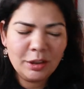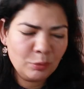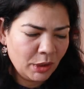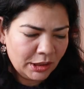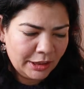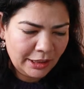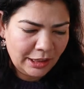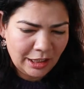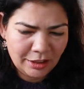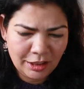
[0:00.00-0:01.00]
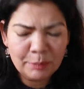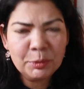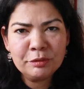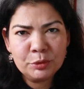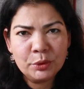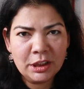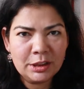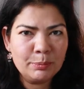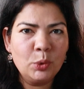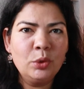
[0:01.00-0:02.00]
One day, I think I put food in
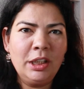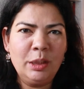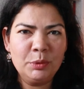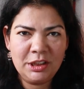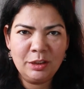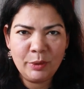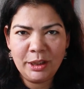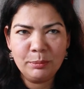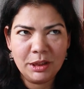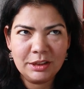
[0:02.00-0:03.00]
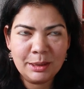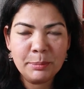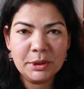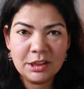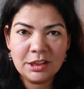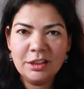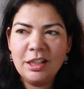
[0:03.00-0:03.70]
his bowl and I was still wearing my slippers.